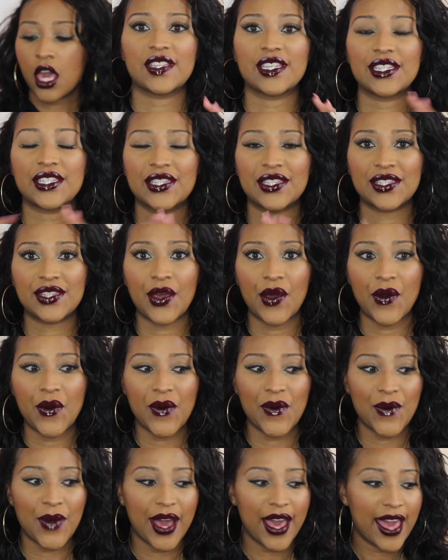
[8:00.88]

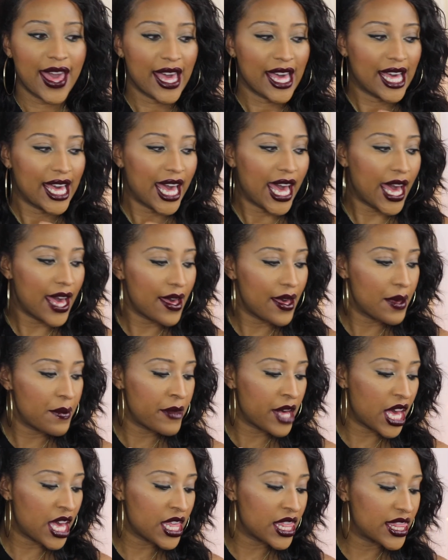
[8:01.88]
So
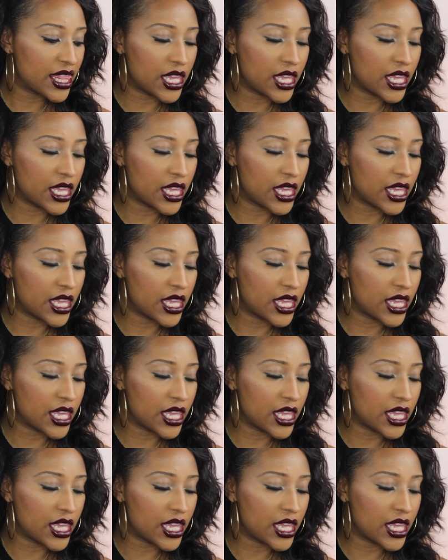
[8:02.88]
I